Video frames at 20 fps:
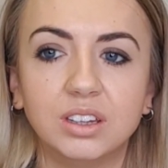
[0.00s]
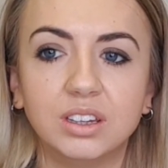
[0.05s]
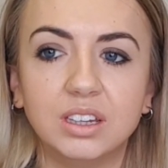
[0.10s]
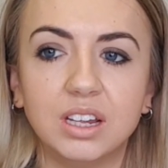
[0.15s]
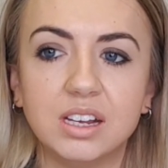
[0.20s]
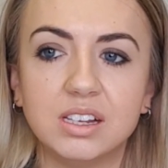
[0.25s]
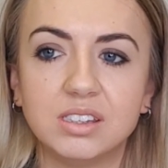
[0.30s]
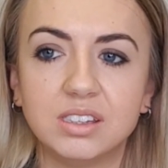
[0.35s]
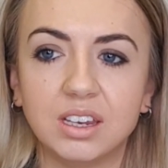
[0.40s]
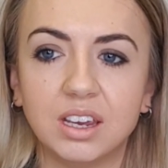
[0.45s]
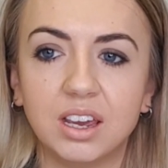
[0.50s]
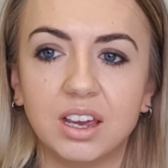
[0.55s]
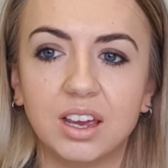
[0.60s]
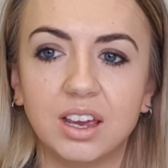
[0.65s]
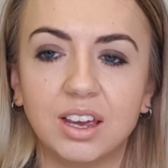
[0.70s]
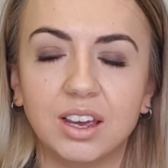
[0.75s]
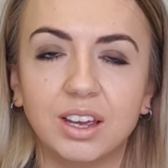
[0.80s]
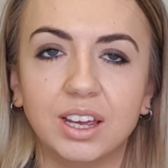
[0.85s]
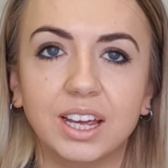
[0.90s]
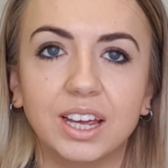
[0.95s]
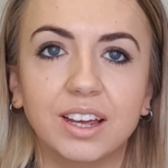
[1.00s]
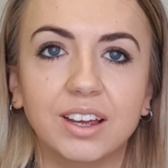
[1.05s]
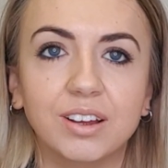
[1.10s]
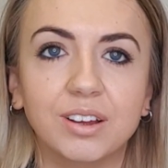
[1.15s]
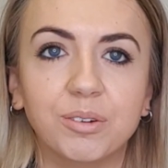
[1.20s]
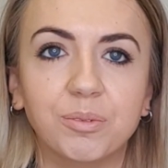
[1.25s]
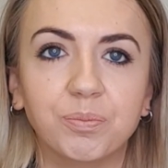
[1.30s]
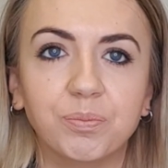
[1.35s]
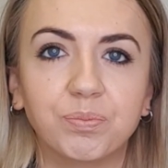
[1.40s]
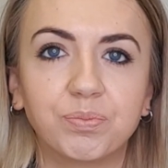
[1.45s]
this year,
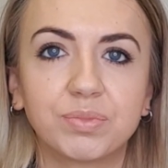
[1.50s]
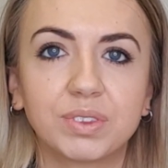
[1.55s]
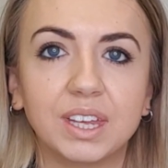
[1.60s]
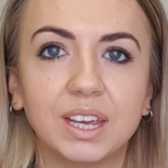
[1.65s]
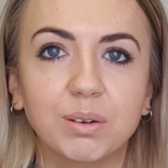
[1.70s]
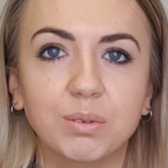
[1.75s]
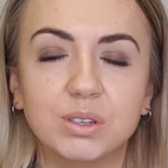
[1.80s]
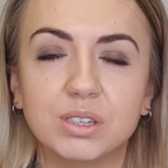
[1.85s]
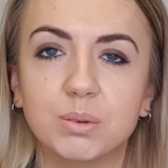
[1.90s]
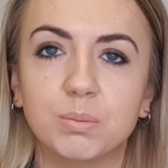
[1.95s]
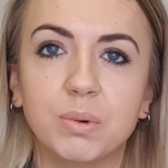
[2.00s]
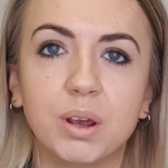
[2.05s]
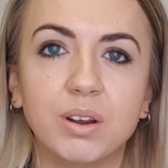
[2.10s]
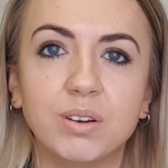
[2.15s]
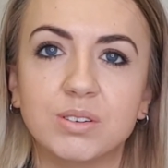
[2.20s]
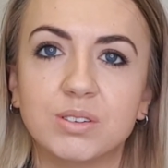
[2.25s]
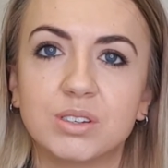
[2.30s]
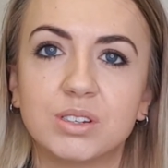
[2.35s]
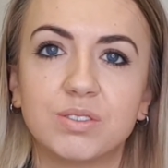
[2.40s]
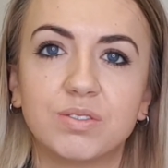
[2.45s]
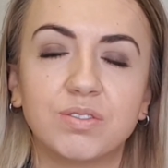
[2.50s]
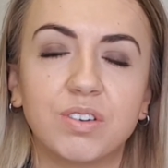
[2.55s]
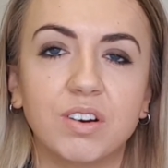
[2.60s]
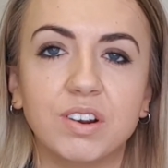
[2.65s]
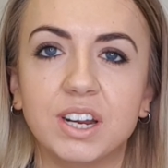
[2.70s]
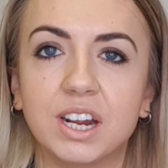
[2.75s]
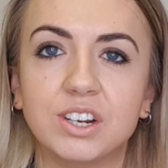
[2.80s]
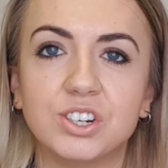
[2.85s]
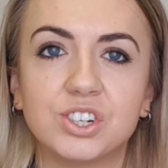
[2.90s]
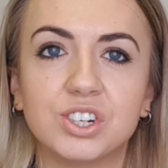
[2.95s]
it was the most
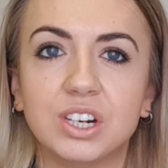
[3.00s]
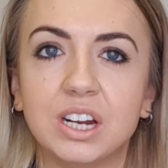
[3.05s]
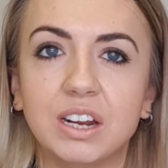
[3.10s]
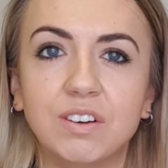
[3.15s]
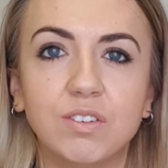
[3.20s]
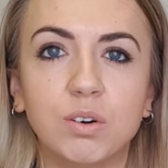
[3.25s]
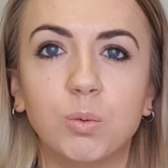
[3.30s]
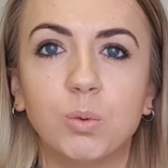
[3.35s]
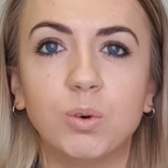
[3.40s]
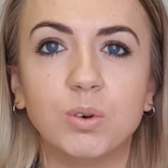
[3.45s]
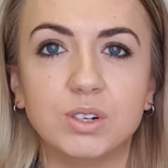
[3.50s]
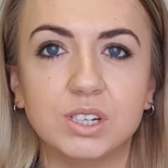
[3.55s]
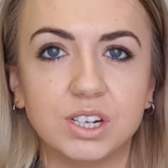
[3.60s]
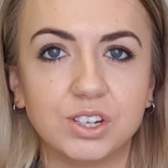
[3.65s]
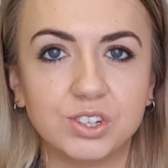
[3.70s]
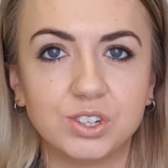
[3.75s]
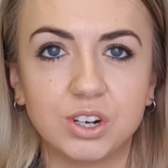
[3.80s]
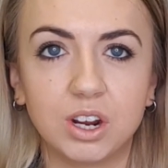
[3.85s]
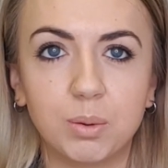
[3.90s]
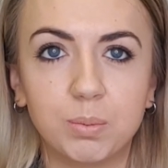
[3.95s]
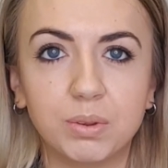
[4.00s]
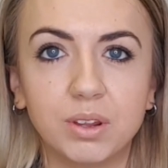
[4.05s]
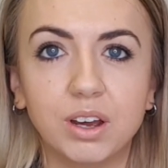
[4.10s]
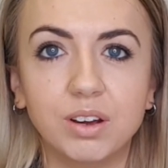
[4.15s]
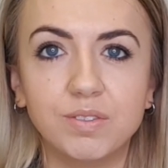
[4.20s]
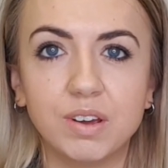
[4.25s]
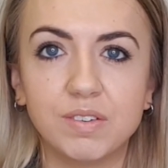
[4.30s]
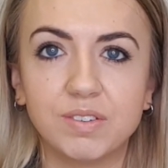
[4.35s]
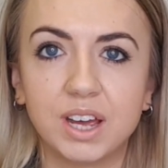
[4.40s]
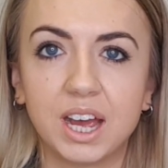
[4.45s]
financially rewarding job that
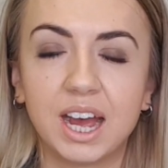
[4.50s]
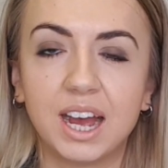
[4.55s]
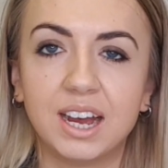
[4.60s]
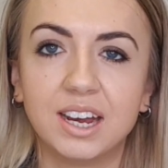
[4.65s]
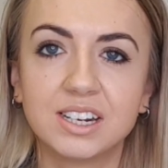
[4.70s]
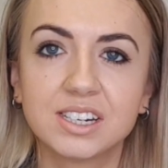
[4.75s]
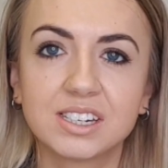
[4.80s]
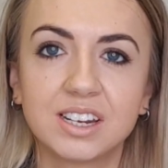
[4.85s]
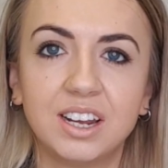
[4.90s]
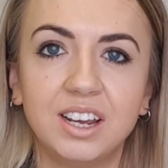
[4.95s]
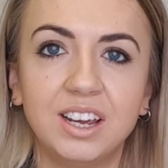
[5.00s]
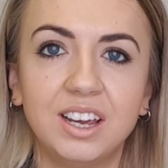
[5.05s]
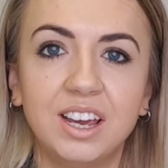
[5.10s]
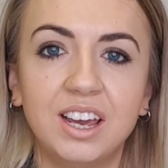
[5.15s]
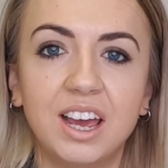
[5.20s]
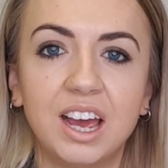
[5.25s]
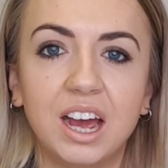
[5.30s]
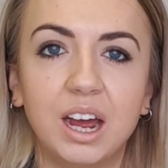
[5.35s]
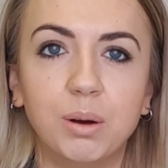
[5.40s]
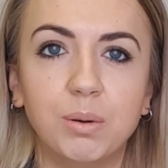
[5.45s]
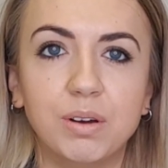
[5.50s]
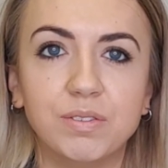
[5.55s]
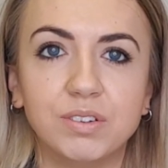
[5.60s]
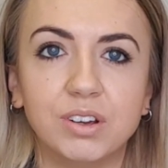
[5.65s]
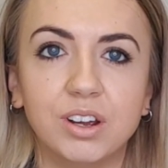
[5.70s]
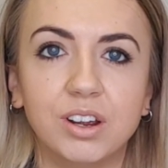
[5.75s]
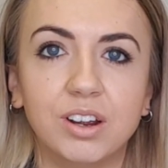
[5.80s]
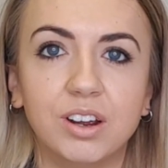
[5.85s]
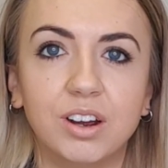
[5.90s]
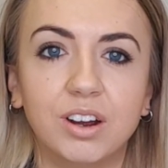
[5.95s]
I've ever had.
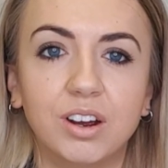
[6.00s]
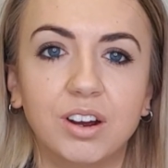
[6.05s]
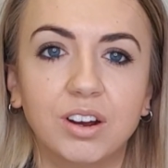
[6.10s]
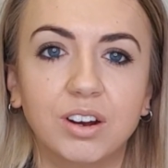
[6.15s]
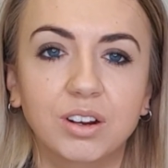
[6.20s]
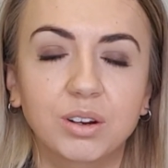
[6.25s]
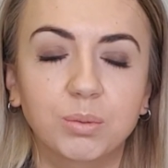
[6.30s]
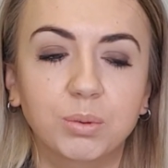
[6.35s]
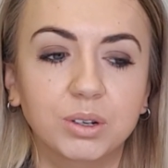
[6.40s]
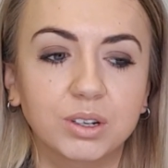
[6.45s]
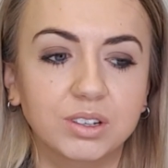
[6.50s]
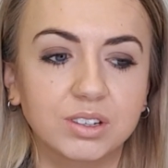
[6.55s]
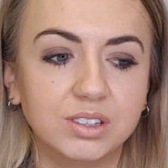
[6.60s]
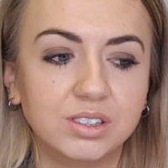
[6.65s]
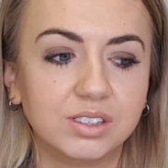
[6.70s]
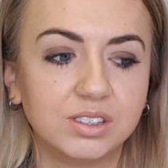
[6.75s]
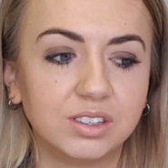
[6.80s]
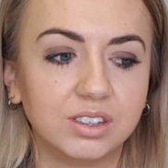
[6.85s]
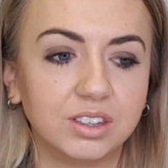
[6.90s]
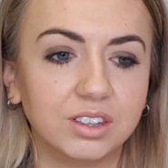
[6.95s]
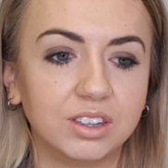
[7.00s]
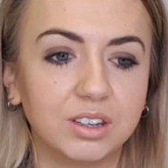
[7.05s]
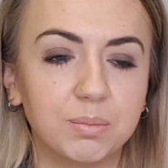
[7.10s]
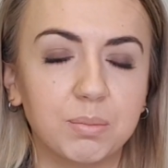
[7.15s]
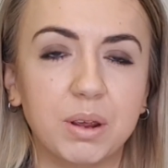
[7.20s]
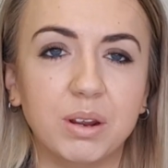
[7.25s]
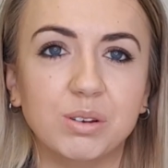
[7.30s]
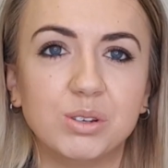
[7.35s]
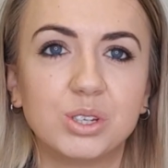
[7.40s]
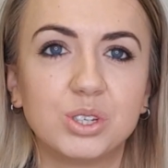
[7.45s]
However, I was the
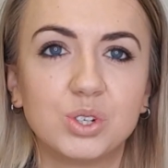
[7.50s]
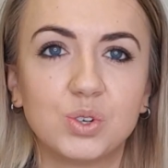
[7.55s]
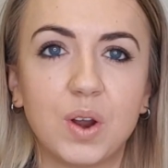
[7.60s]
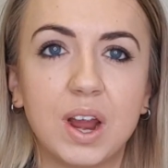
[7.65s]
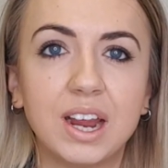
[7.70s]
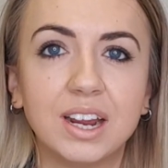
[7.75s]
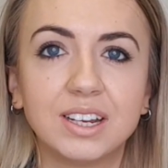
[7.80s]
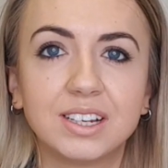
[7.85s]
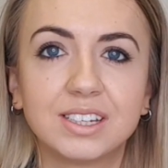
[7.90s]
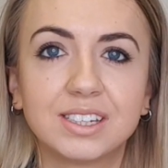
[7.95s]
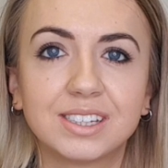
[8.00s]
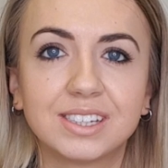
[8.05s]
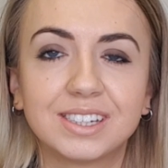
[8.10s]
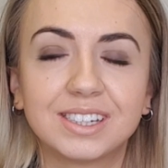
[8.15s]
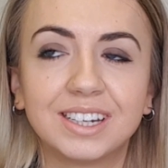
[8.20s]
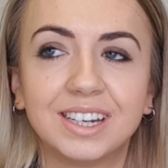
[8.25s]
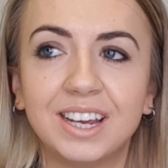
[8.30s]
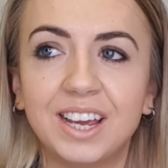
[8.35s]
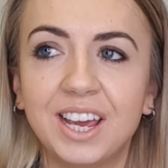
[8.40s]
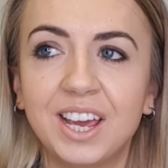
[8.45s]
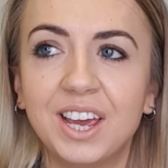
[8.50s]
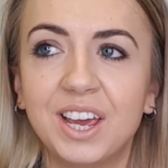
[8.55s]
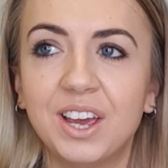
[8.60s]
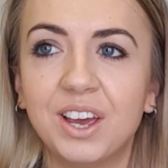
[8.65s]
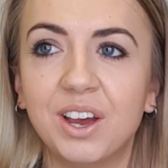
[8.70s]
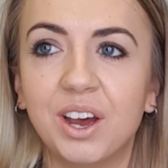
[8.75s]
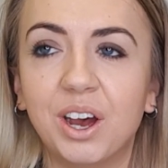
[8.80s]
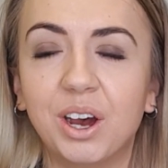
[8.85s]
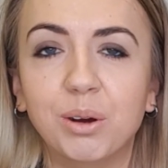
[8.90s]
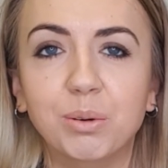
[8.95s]
most stressed,
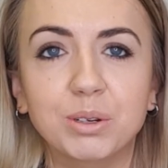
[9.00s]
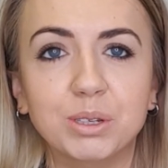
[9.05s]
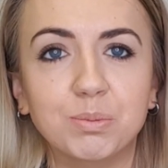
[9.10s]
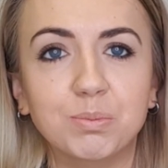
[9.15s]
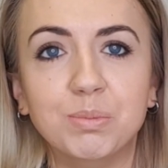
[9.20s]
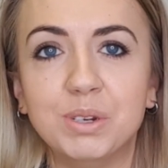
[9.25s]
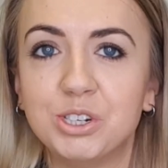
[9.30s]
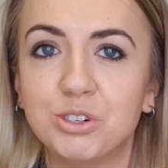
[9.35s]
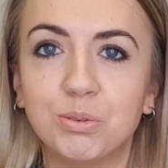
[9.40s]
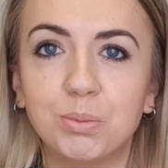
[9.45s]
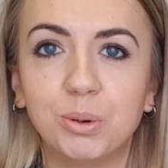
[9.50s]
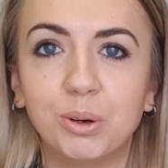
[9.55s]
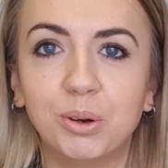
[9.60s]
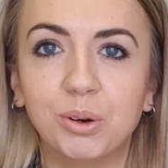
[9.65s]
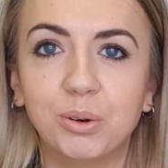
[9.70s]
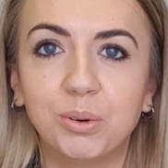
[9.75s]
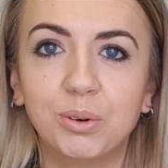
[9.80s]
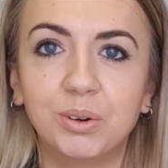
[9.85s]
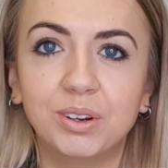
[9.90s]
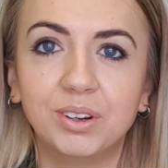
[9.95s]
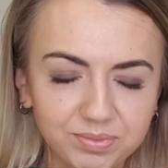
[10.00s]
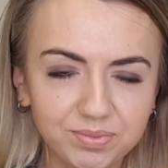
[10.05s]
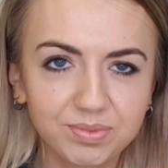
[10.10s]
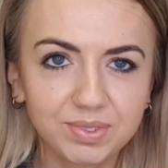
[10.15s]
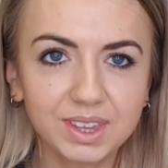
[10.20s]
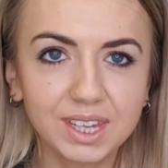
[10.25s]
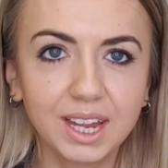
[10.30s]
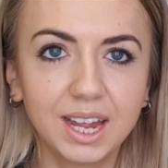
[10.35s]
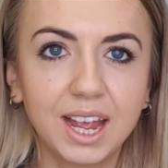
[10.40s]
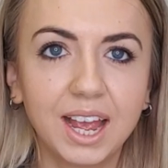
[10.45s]
I was miserable,
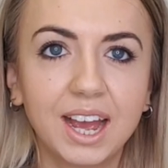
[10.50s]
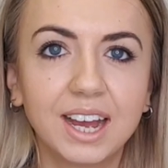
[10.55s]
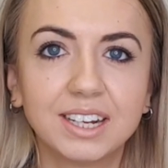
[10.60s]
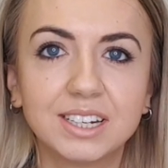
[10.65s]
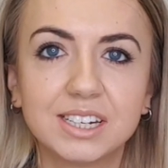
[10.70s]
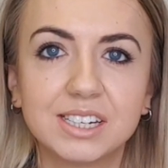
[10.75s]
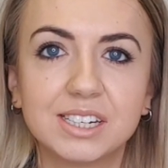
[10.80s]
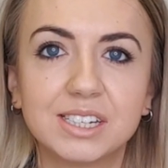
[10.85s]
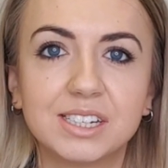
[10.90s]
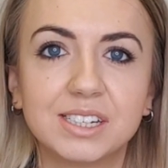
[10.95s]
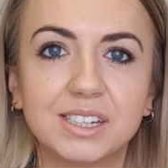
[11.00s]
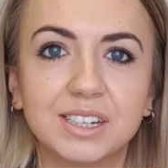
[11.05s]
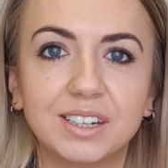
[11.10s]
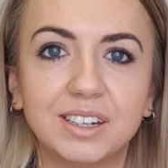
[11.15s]
and